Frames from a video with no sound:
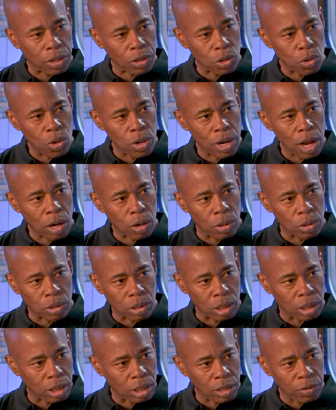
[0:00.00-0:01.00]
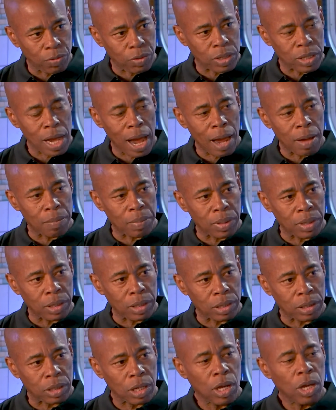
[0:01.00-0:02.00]
you are not going to live with
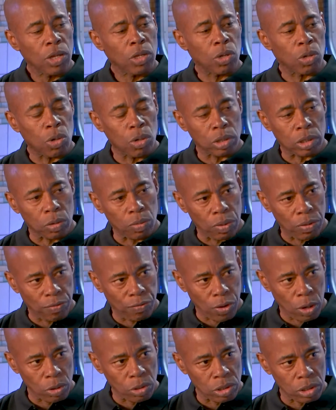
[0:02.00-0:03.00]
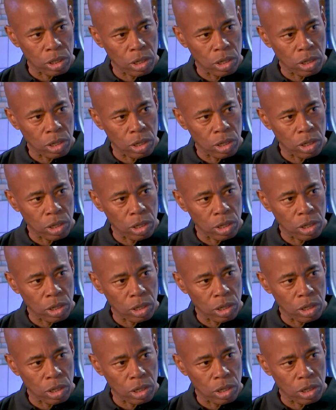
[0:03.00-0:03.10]
diabetes. You're going to reverse